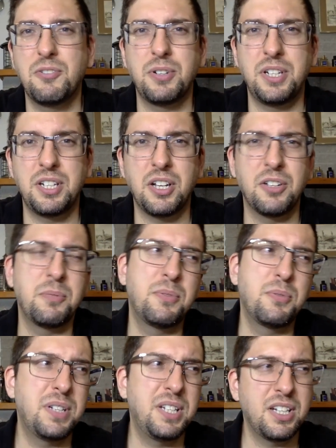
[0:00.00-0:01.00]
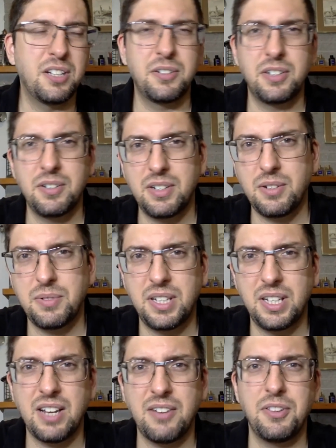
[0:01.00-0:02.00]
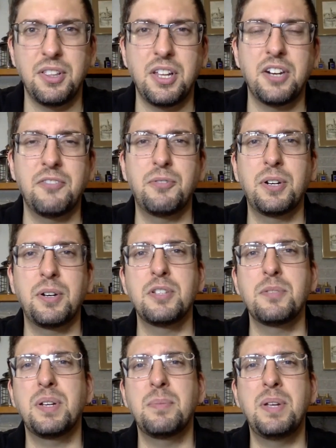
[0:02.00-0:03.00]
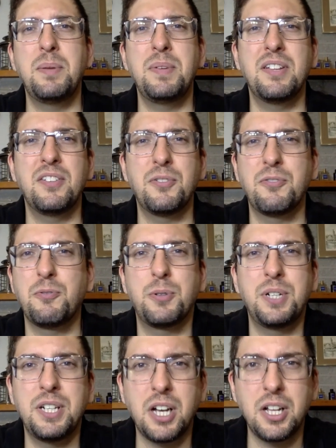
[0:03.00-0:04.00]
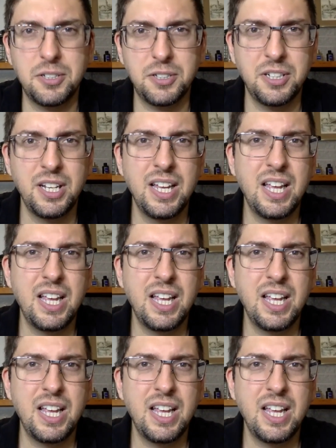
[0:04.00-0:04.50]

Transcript: $40, $20, I don't think that a lot of fragrance, but maybe under $40,